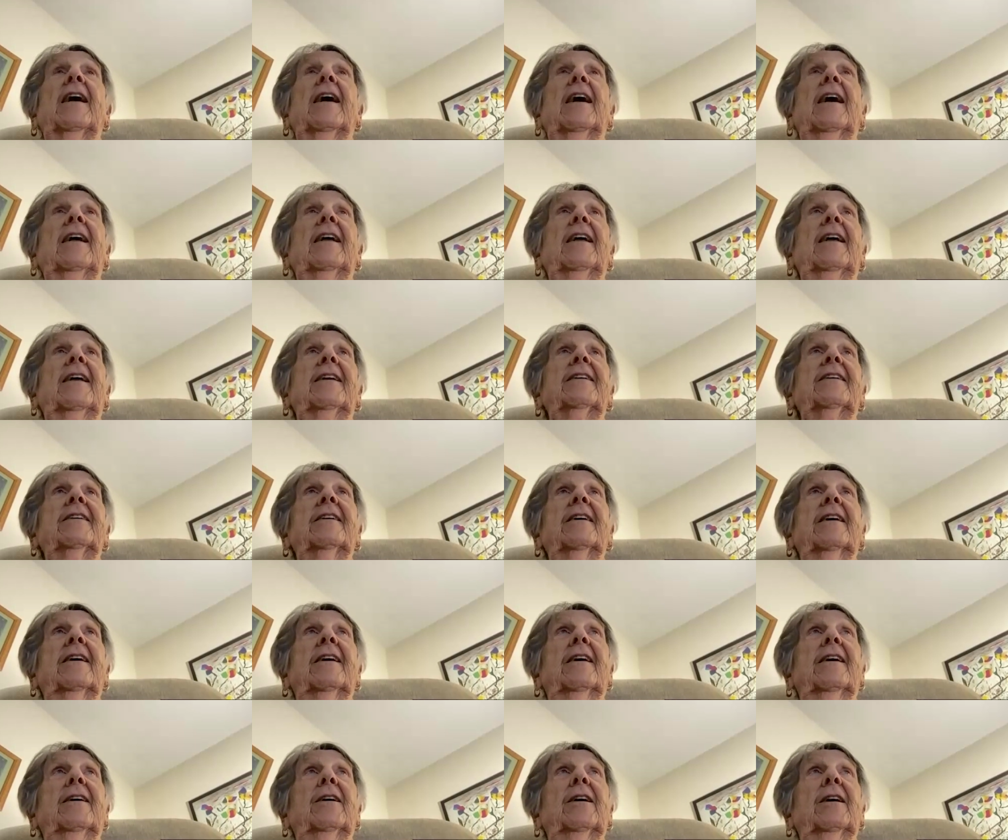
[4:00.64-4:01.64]
And
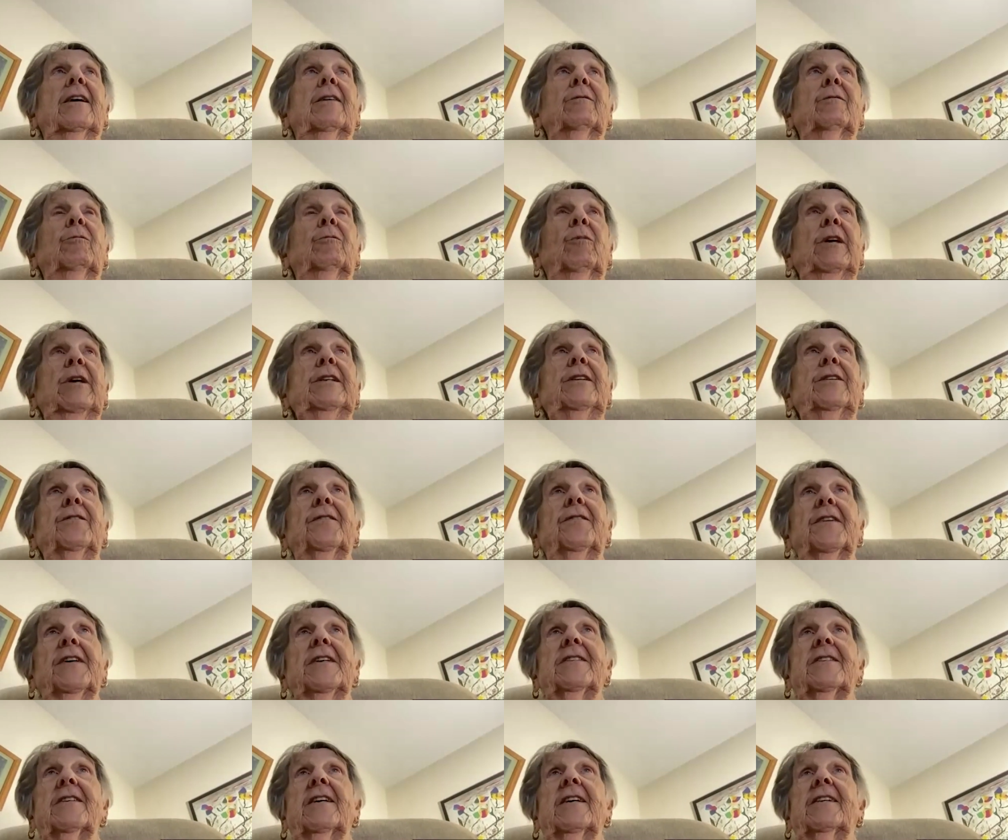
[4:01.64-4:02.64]
uh, went to
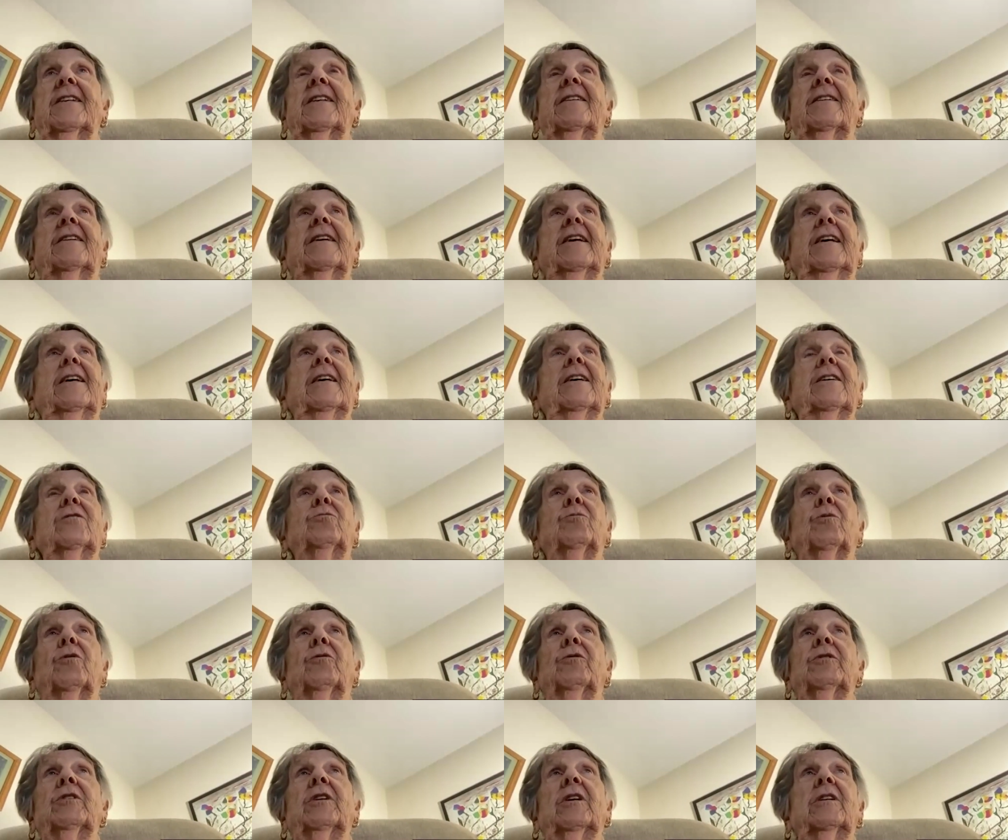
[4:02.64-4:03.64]
visit. The kids
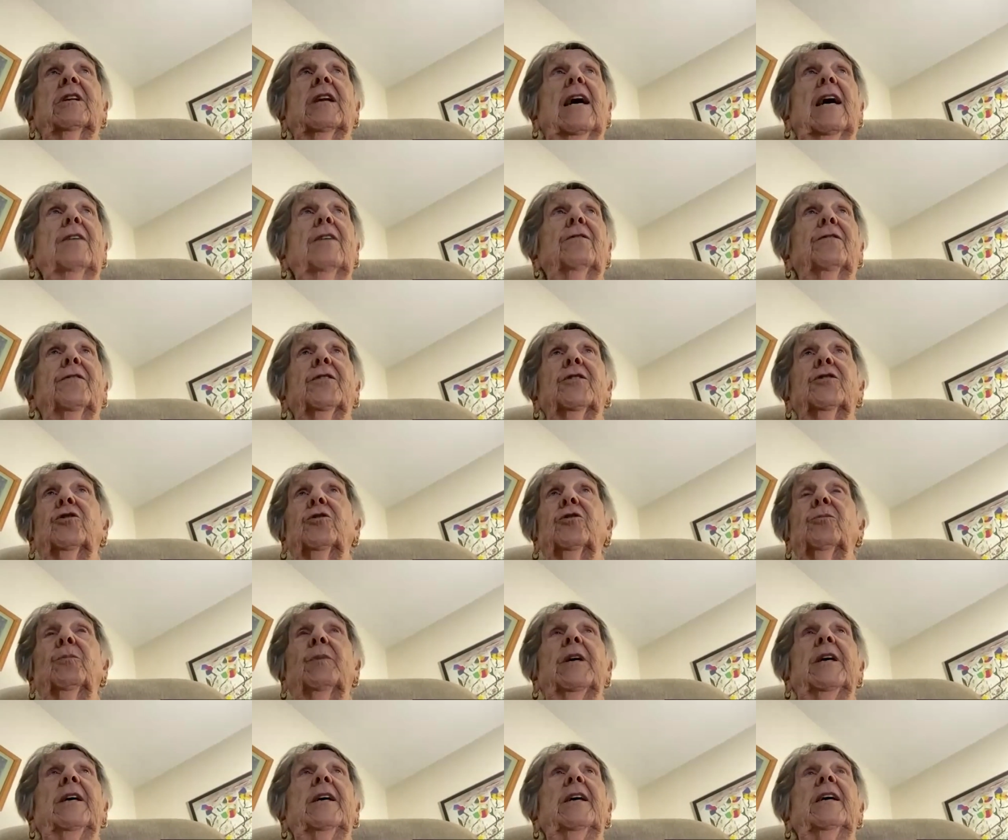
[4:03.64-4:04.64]
were delightful to
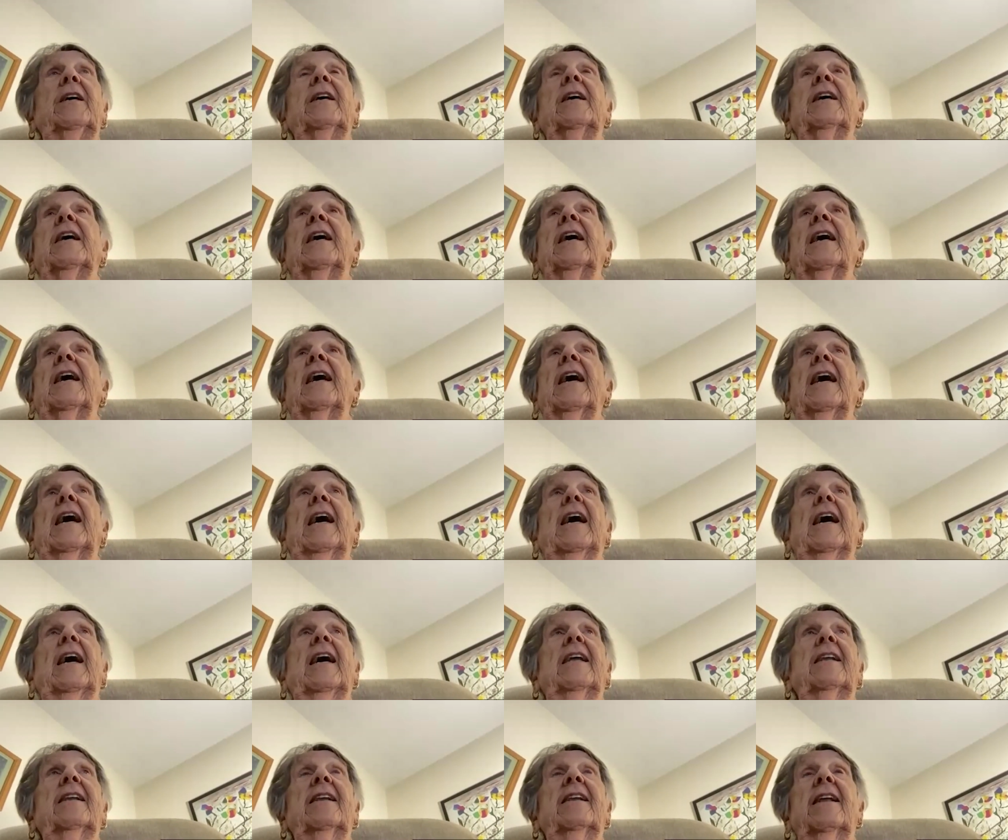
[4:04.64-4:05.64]
me
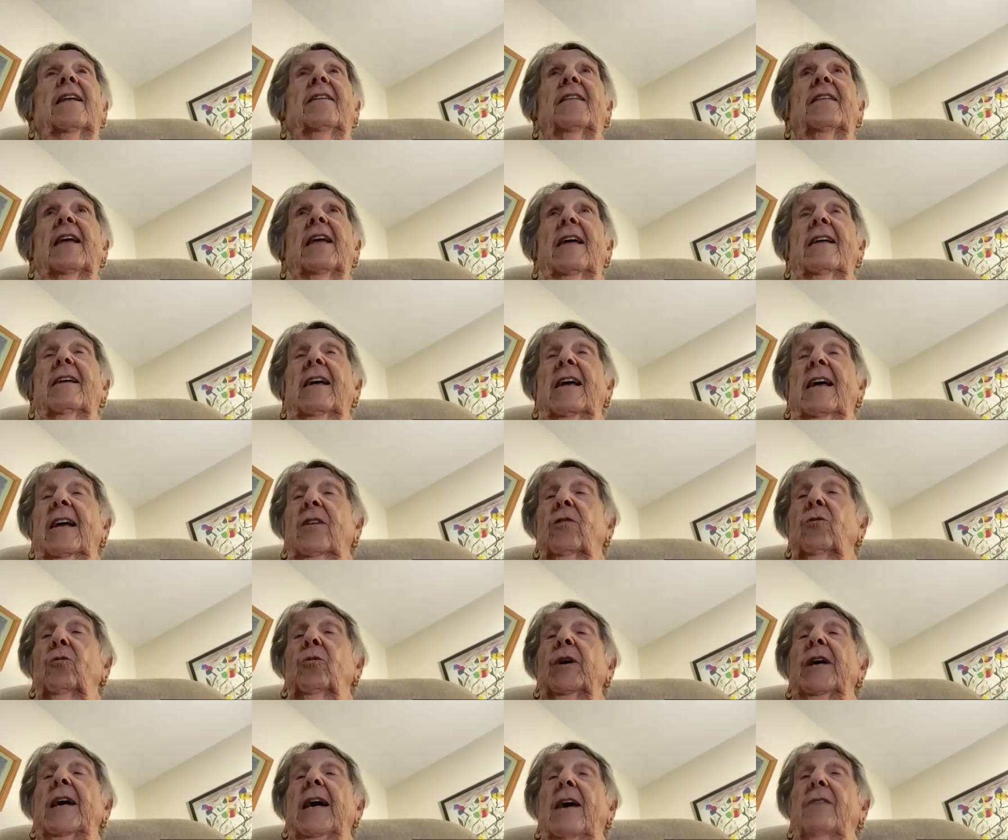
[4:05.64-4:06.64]
and
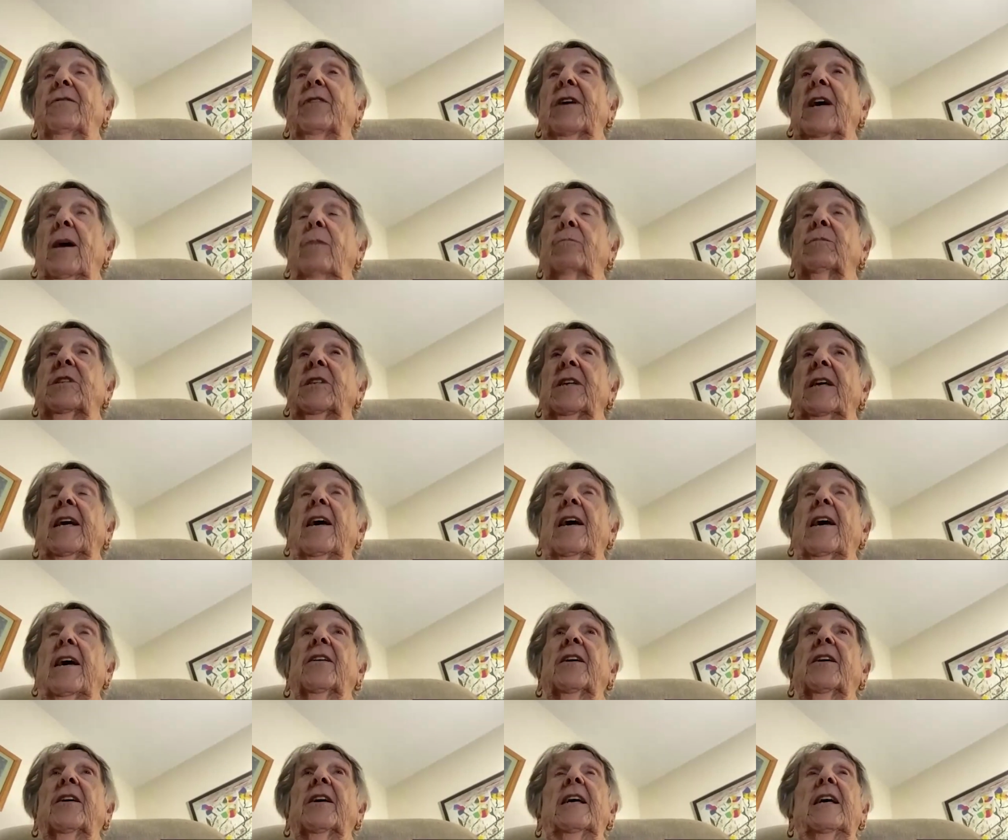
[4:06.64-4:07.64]
and we have come
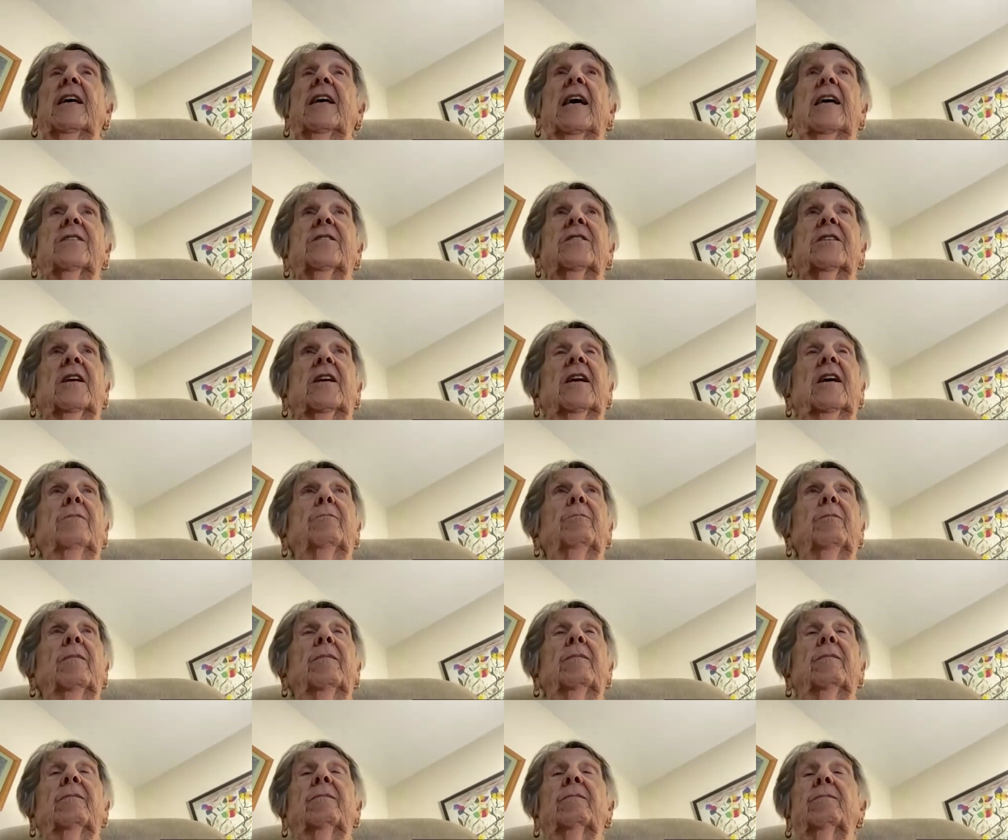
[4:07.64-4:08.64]
together. He has
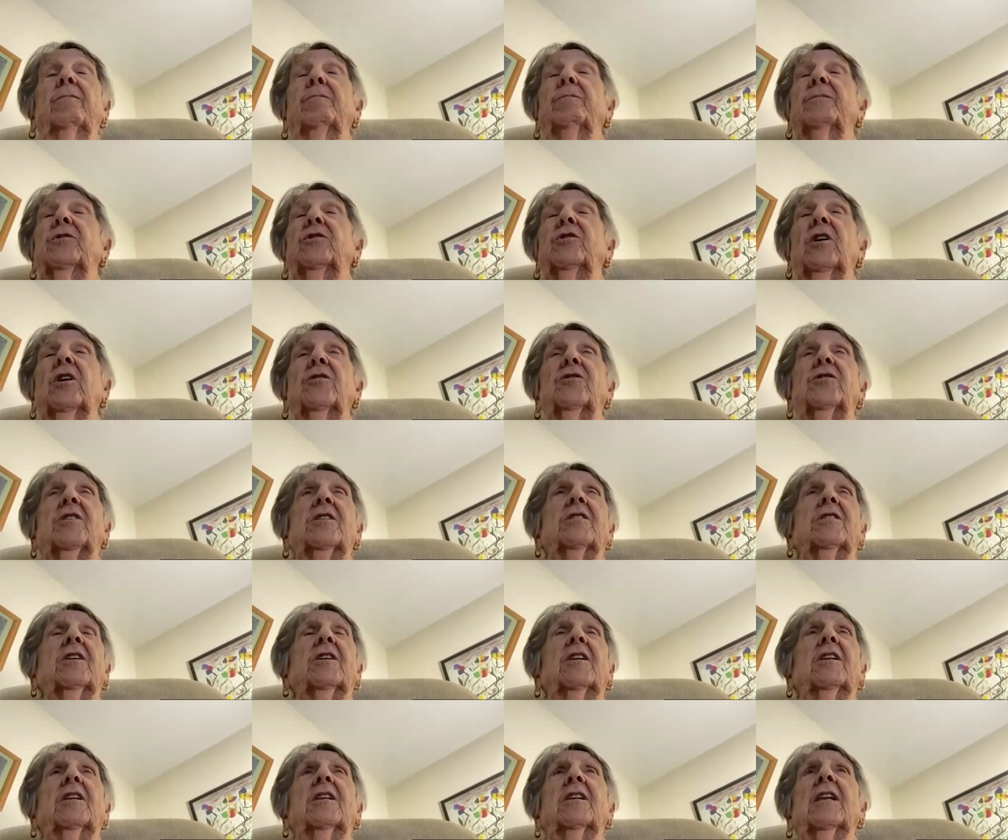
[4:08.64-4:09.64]
an just a
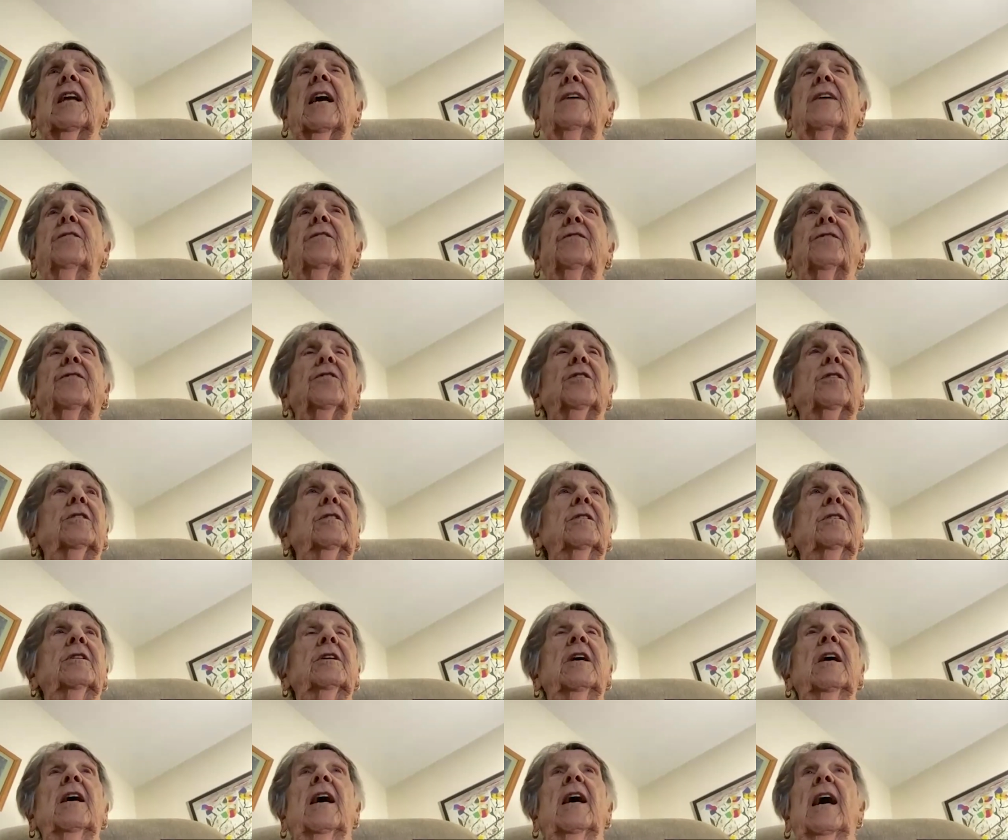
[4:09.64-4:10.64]
delightful.
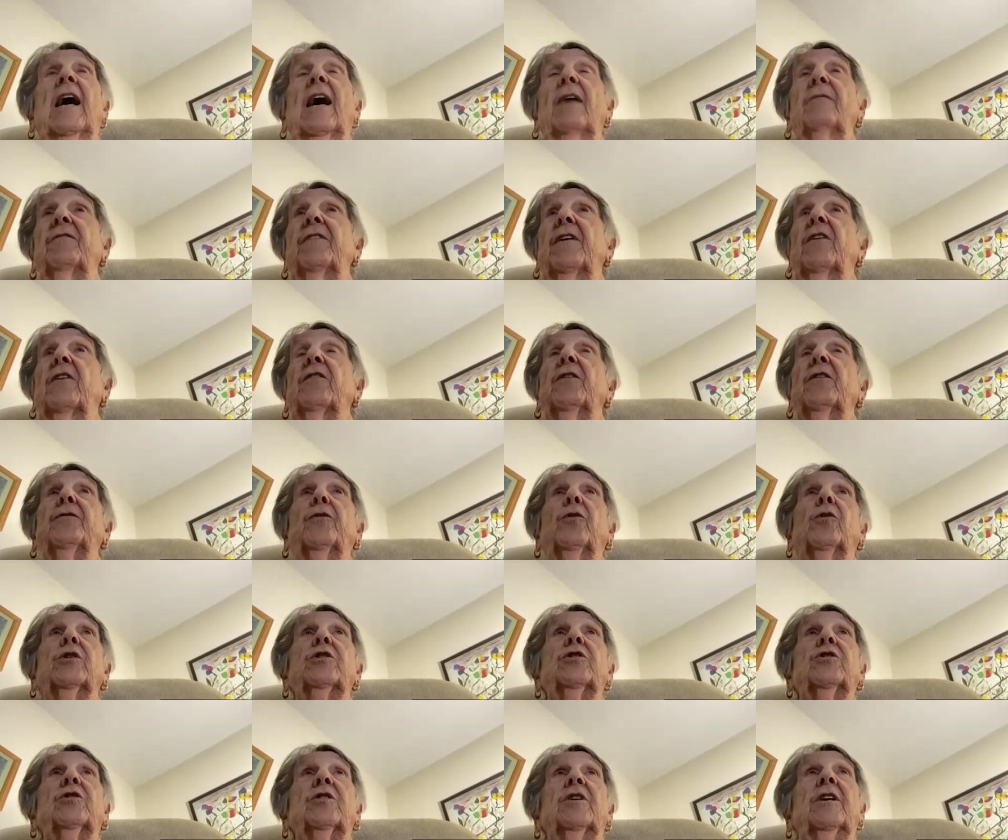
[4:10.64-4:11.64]
I'm very
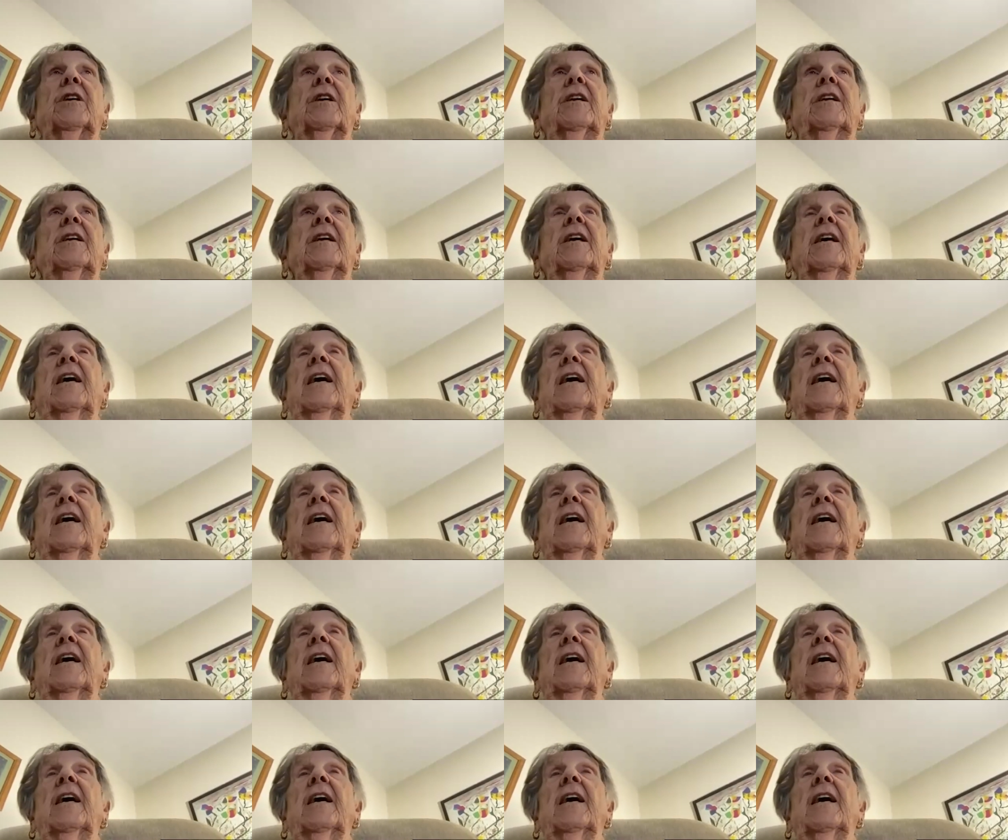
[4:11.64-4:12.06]
fortunate.